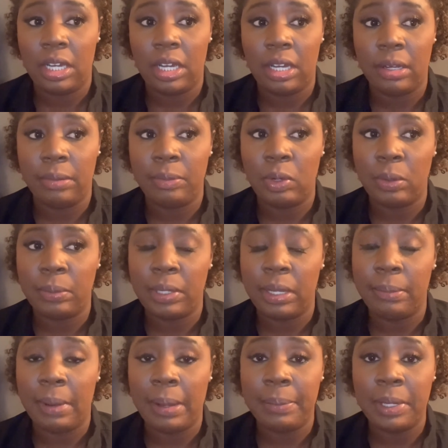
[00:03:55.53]
Normally
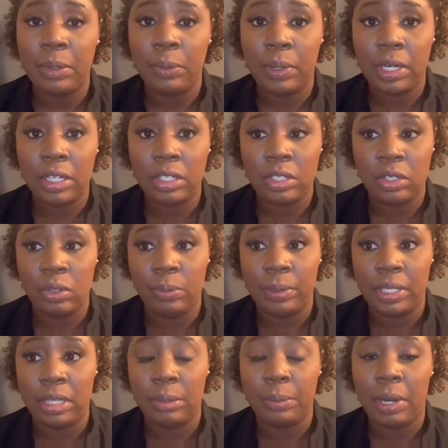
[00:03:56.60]
it might be one or two,
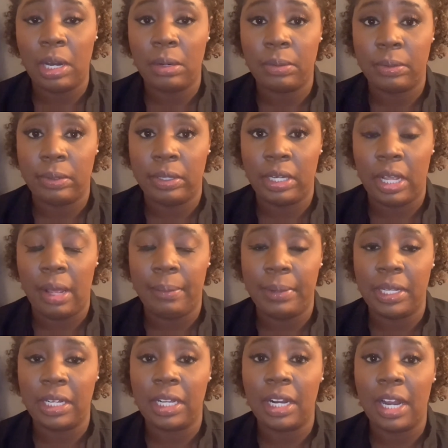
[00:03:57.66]
but the
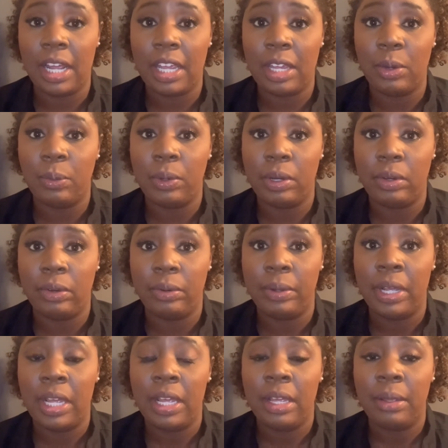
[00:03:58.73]
client will
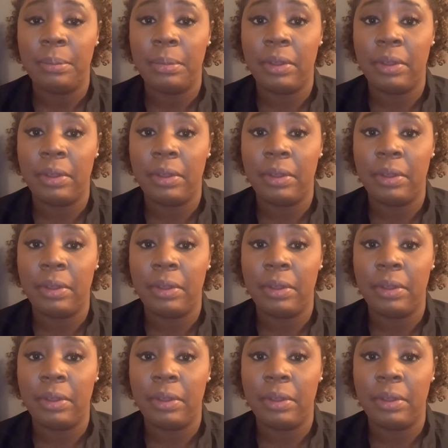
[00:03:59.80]
be